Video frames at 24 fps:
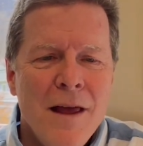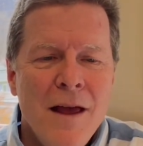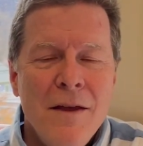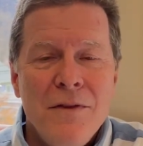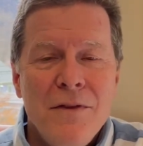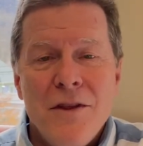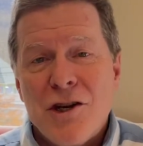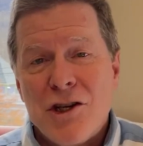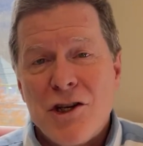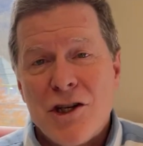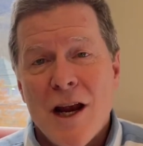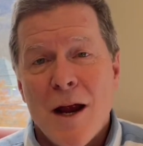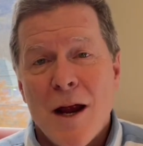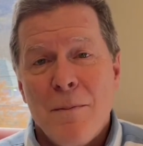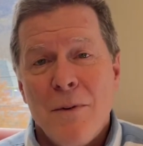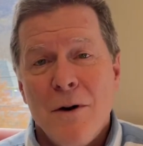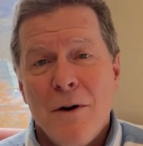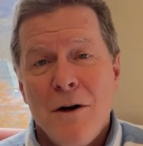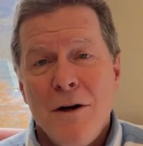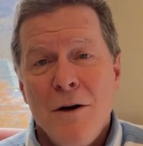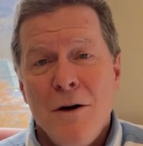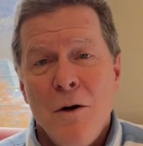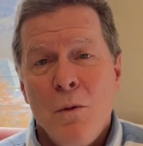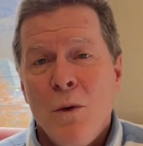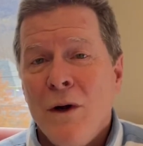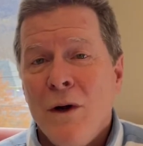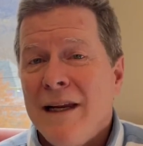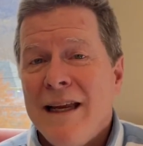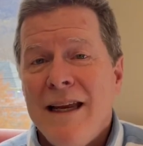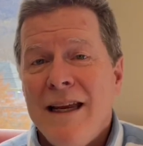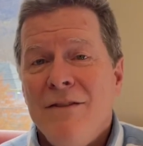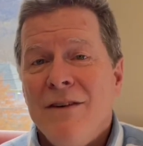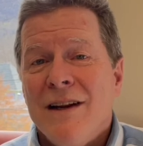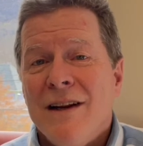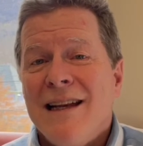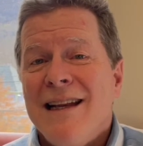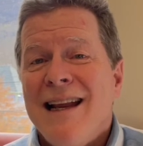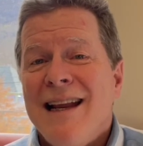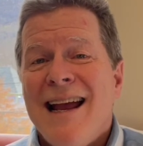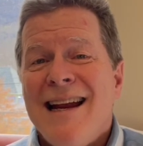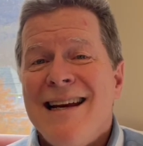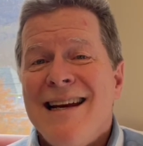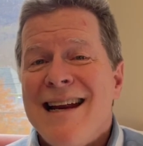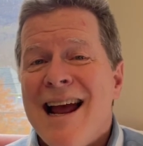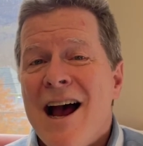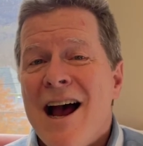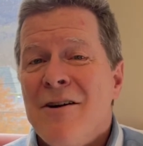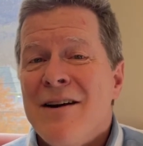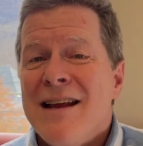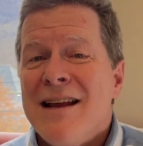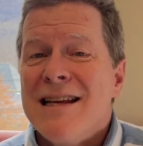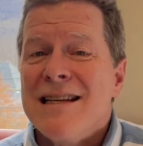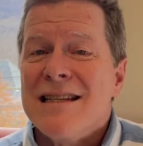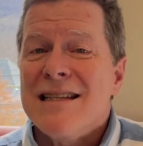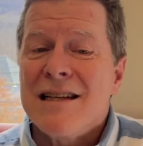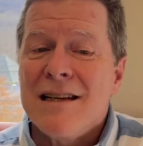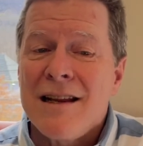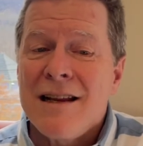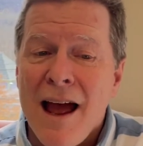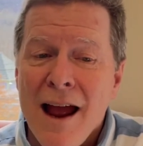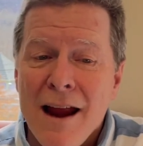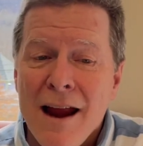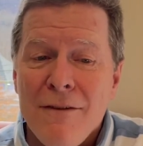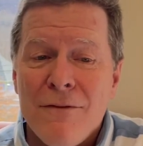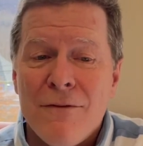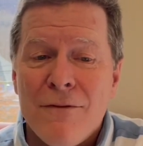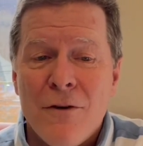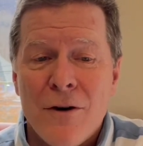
The shepherd will even lay down his life